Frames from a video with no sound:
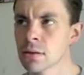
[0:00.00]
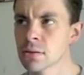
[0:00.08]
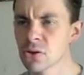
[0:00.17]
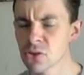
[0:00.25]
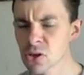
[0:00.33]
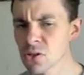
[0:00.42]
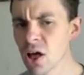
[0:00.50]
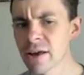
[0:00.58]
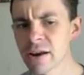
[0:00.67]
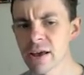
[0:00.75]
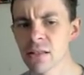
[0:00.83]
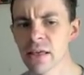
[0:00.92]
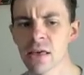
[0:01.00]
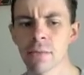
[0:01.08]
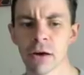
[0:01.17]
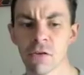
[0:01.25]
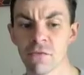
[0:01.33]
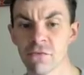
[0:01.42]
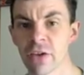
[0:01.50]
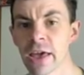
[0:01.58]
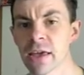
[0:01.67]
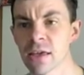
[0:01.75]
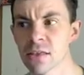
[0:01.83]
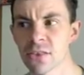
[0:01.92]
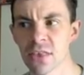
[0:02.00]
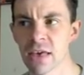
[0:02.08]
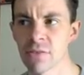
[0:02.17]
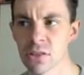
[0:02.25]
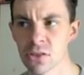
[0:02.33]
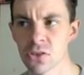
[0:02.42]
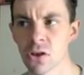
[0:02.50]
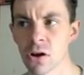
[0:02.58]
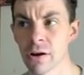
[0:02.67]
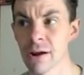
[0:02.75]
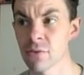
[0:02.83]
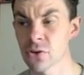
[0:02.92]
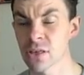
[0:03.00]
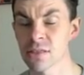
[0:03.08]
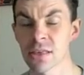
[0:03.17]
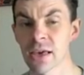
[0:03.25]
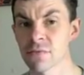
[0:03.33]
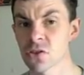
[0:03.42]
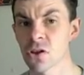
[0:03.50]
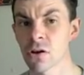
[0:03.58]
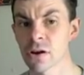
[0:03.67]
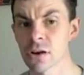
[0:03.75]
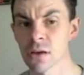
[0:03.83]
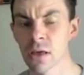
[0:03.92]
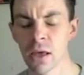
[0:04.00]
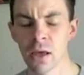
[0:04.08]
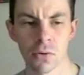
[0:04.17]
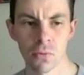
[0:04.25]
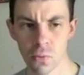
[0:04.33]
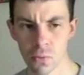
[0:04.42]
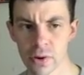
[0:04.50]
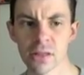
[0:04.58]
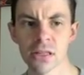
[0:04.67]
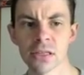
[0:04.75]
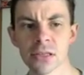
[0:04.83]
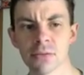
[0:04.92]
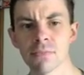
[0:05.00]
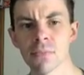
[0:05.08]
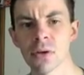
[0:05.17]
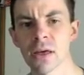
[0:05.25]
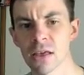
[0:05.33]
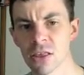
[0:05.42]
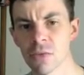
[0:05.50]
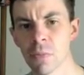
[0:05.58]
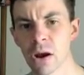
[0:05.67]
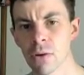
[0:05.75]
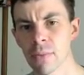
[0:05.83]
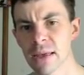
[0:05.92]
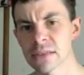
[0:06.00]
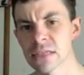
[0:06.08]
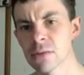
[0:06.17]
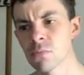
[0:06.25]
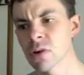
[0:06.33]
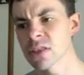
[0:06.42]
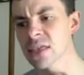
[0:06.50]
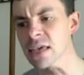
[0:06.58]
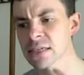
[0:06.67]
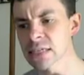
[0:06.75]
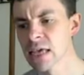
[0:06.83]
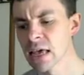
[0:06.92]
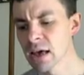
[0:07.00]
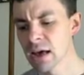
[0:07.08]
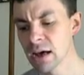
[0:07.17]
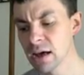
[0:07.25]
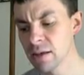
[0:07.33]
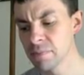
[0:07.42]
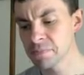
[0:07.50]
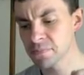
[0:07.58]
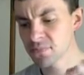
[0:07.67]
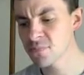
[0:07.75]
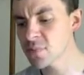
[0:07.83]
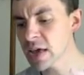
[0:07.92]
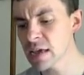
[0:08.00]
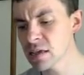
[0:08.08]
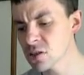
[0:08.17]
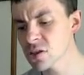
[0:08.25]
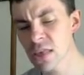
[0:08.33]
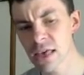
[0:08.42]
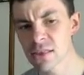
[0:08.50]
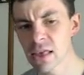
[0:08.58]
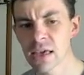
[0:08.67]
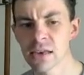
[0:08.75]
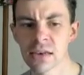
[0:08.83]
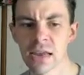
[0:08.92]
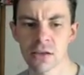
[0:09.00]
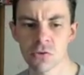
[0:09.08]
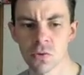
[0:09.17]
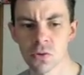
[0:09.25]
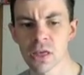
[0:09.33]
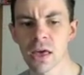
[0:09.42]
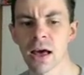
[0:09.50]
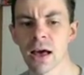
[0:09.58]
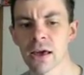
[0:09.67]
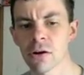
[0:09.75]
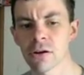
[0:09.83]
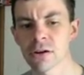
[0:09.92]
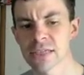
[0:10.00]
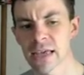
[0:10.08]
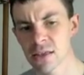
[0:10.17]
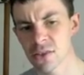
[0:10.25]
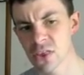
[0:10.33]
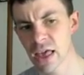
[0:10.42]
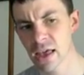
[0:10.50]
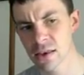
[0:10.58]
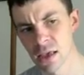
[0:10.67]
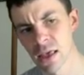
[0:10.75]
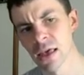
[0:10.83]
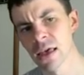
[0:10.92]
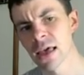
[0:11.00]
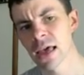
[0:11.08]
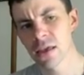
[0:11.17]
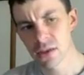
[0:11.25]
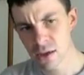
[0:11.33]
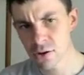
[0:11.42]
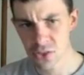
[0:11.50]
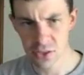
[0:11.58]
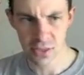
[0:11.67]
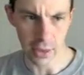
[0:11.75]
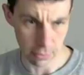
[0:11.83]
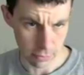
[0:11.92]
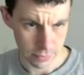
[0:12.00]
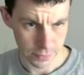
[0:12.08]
There's a lot I like about Faye 7-star ever since I've started really experimenting with it. Faye just has a naturally higher attack stat. And here's the thing.